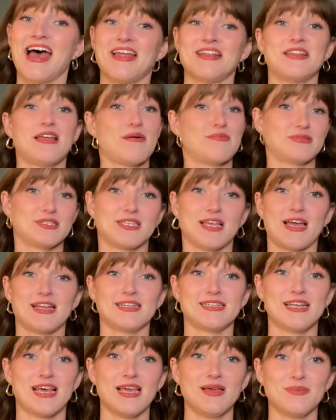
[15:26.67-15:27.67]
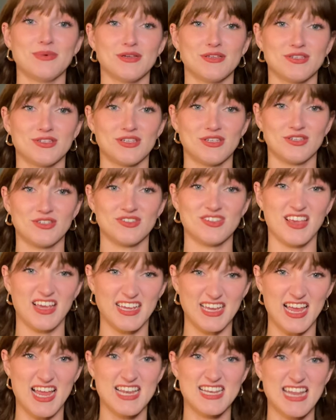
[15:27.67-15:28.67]
had double-sided tape and she just like
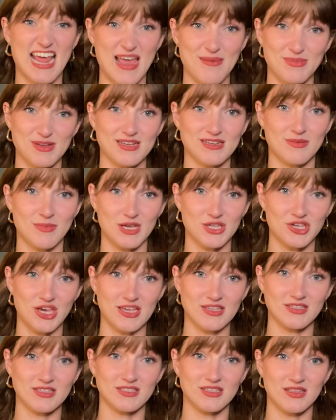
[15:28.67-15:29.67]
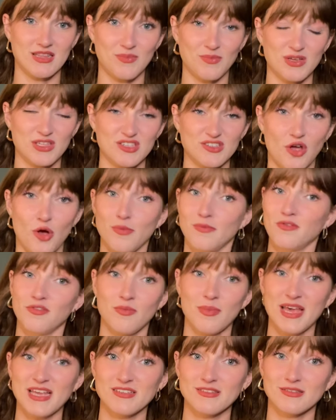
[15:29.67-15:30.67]
taped it to my chest and then we just hoped for the
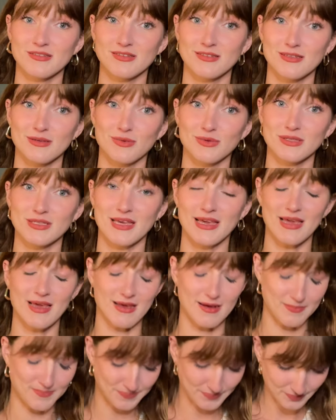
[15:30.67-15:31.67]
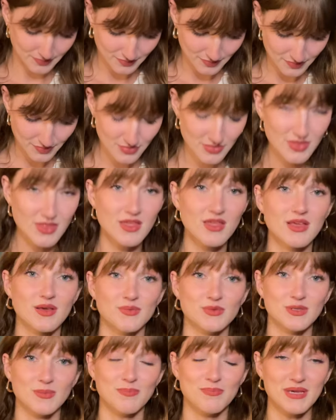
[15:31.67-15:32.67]
best because it was a uh, it
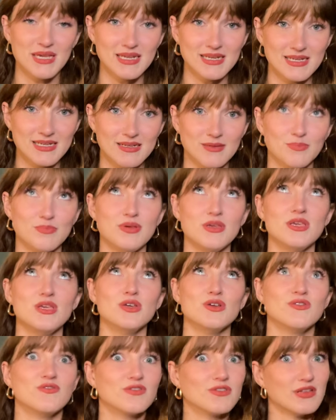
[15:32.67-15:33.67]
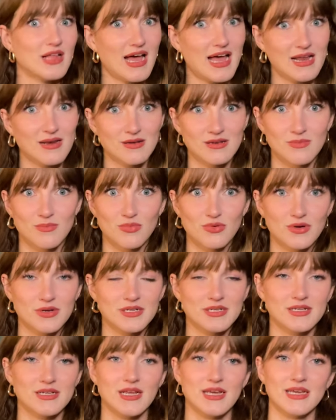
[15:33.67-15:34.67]
was a beaded beautiful hand
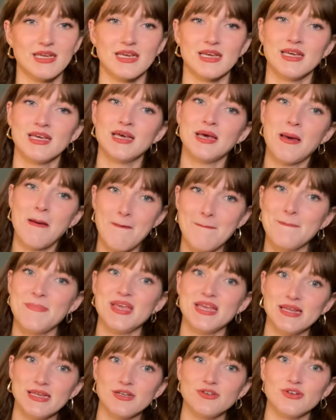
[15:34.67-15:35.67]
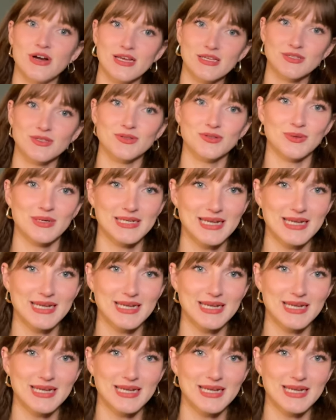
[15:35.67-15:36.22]
embroidered like beaded dress all the way